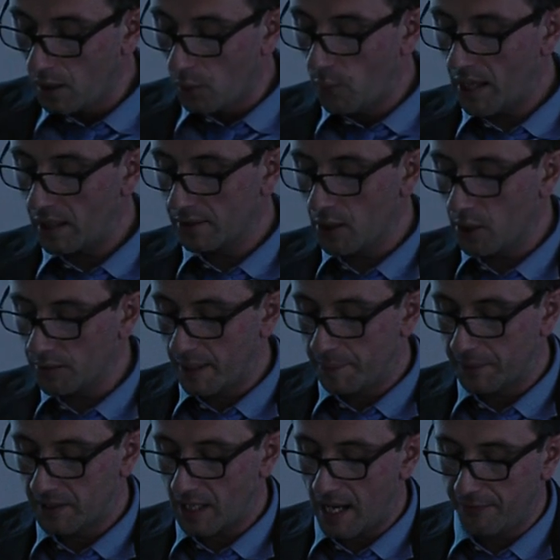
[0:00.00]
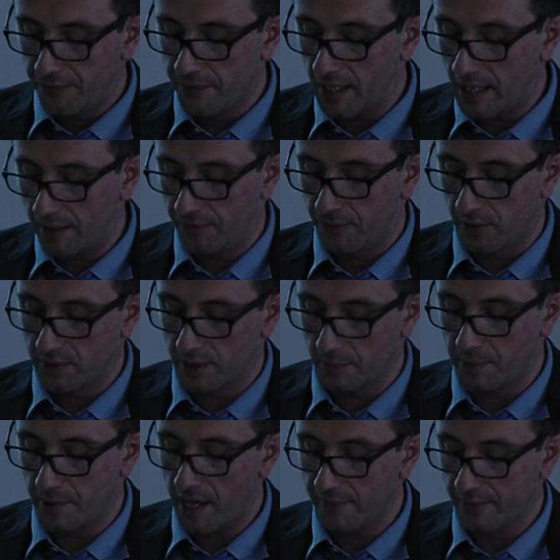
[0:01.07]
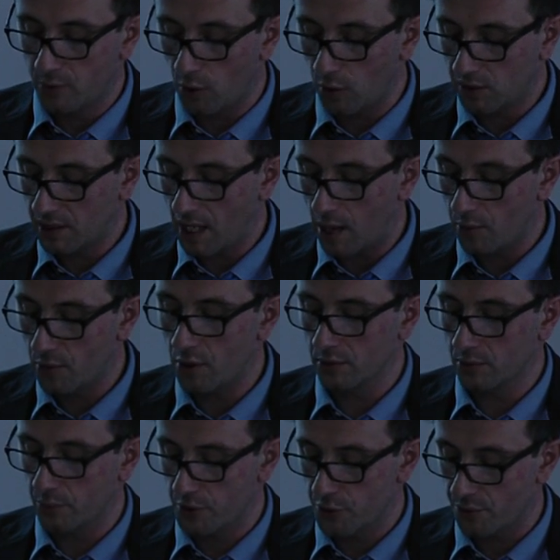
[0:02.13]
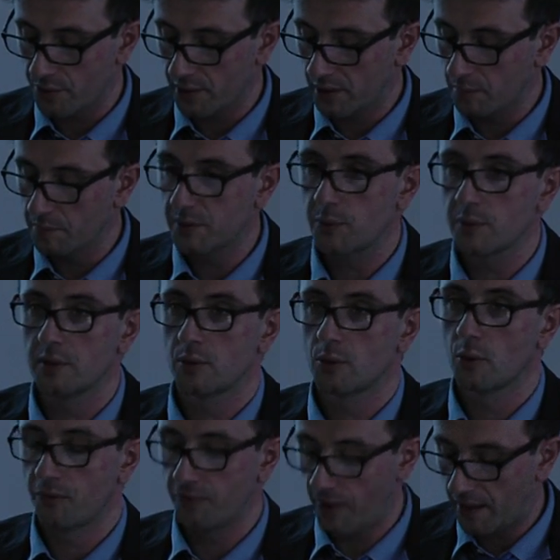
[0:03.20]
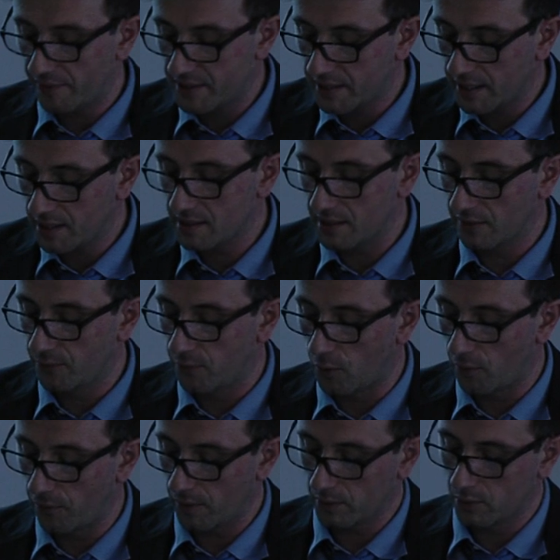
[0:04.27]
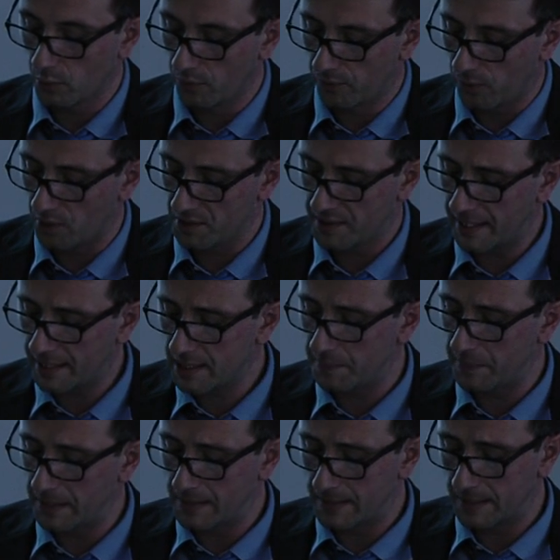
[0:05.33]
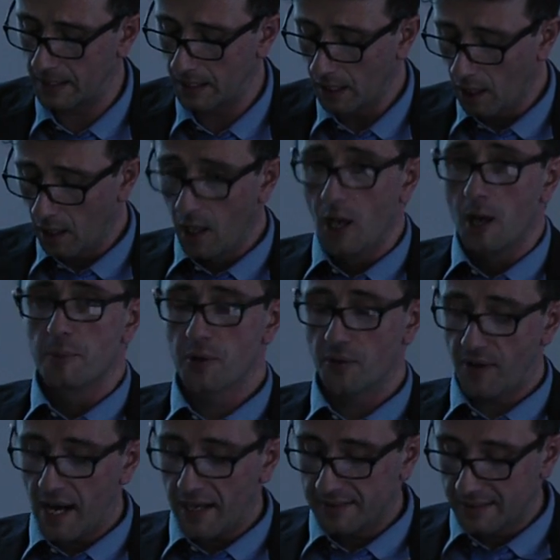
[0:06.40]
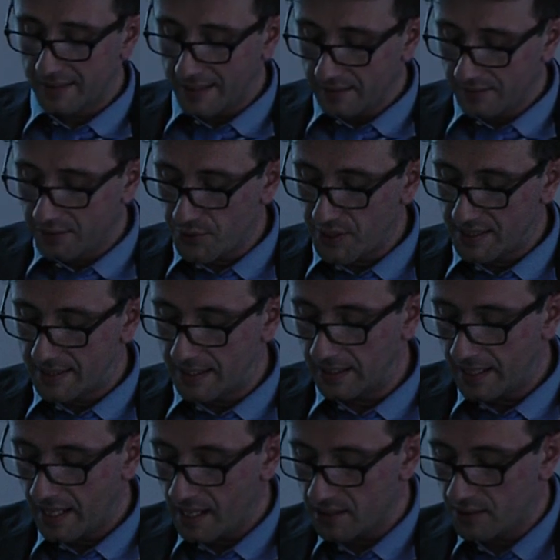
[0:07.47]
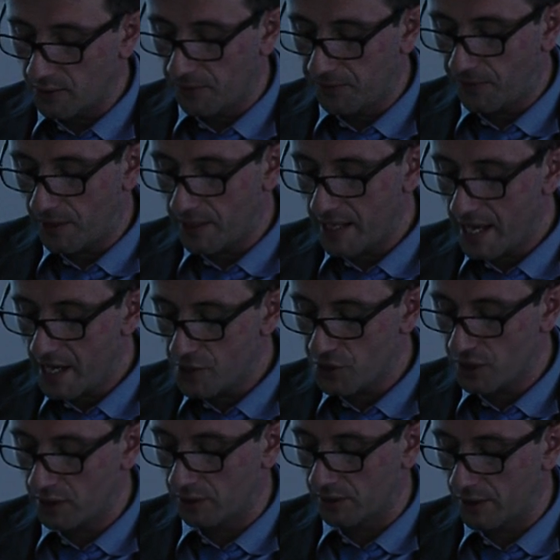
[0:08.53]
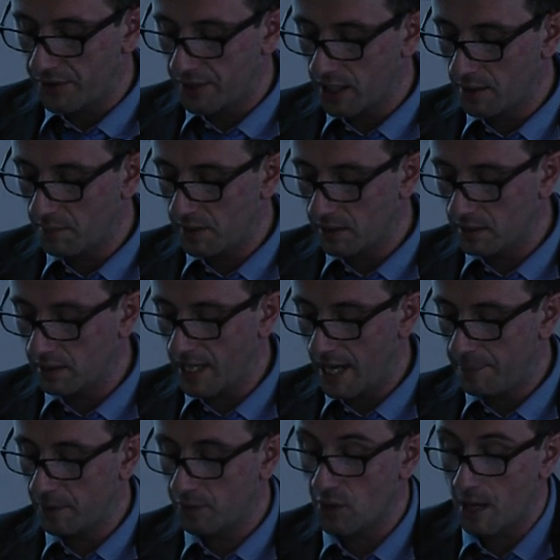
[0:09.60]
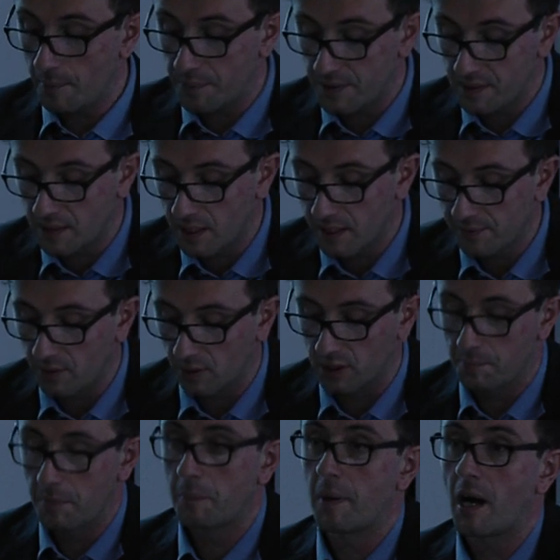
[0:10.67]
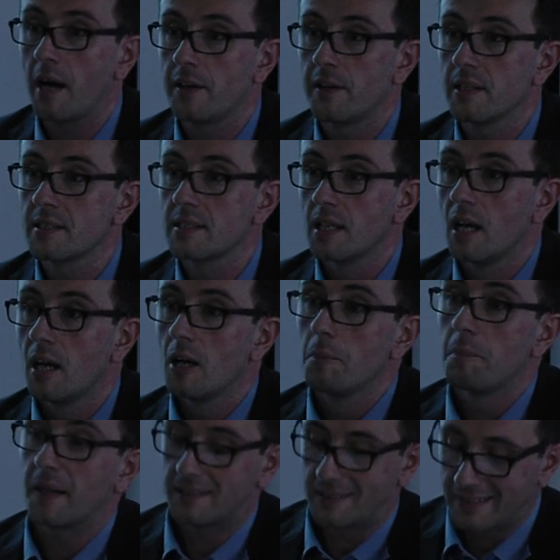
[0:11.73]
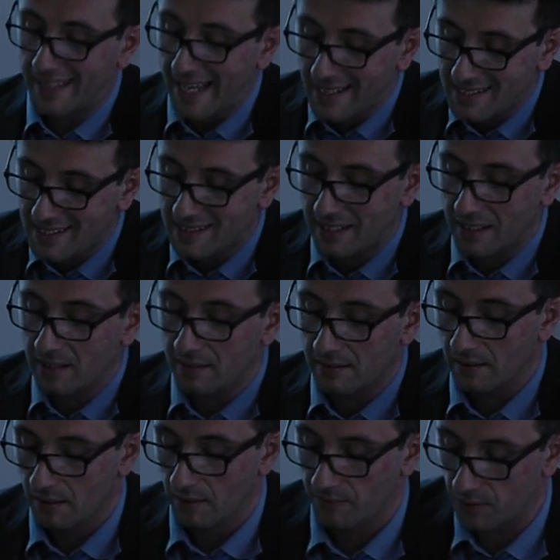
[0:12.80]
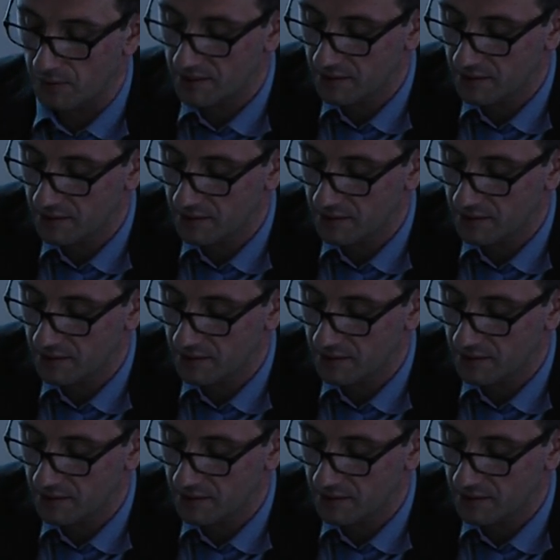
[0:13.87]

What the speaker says: Well-known epitaphia for the brave dog Tauron, which were written between 256 and 246 BC, provide an interesting case of variation on a theme in an epigram preserved on a papyrus, but destined for